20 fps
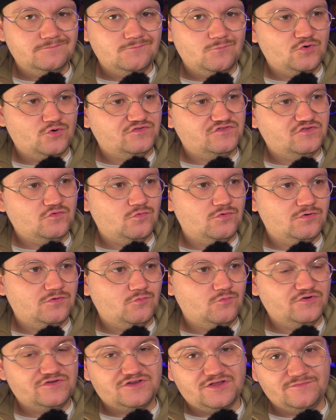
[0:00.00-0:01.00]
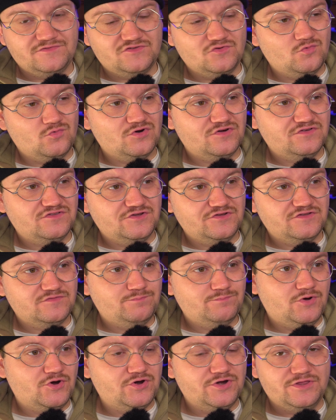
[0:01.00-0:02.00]
worst comes to worst, I'll
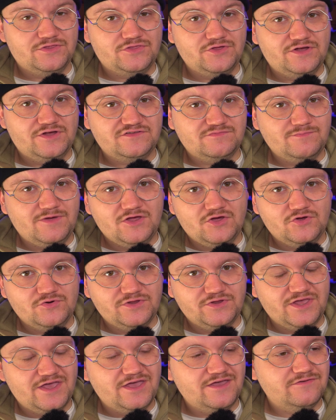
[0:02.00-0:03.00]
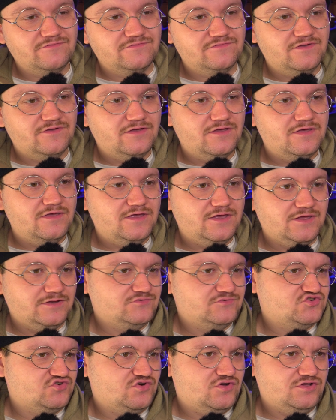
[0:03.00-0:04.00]
just Parting Thoughts my own Gave
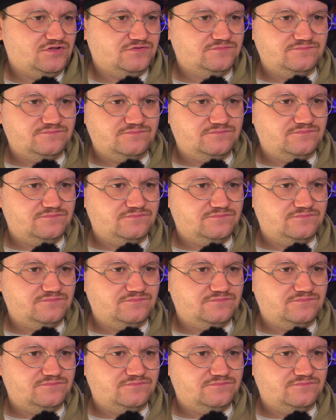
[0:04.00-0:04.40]
and draw